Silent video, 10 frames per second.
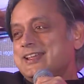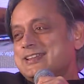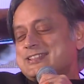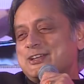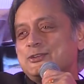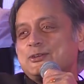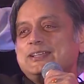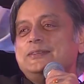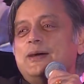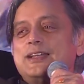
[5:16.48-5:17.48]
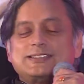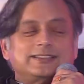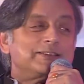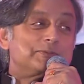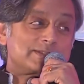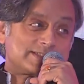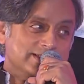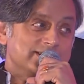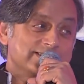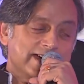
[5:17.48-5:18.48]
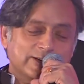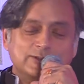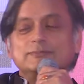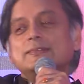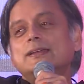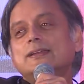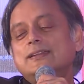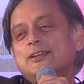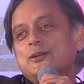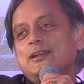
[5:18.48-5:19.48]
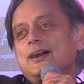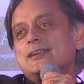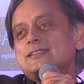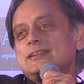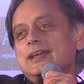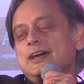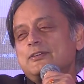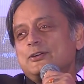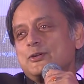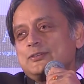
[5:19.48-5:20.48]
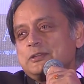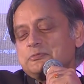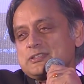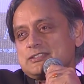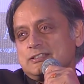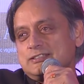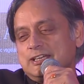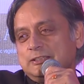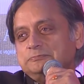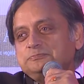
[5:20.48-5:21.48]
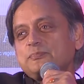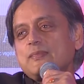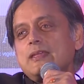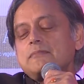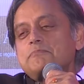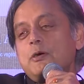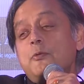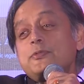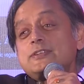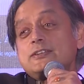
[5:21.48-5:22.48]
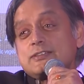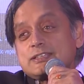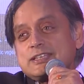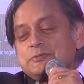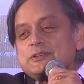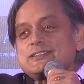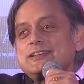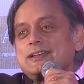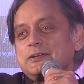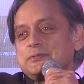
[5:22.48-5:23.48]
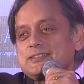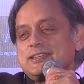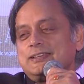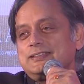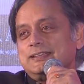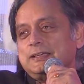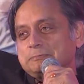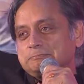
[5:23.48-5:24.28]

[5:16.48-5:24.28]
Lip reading: So you can imagine it was turned down. The only article I ever wrote that was turned down. But what was interesting was that I was then